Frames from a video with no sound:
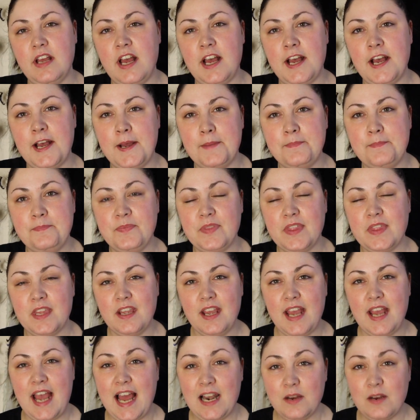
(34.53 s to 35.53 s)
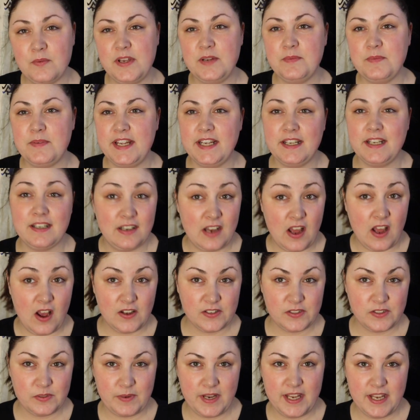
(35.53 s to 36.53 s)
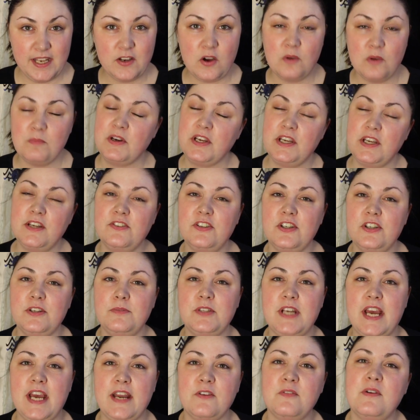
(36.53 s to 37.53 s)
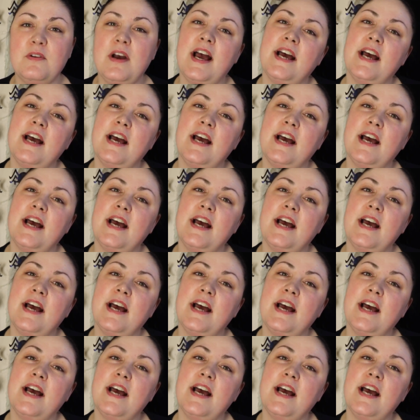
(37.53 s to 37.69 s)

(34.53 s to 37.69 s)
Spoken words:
Halloween week last week on my YouTube channel,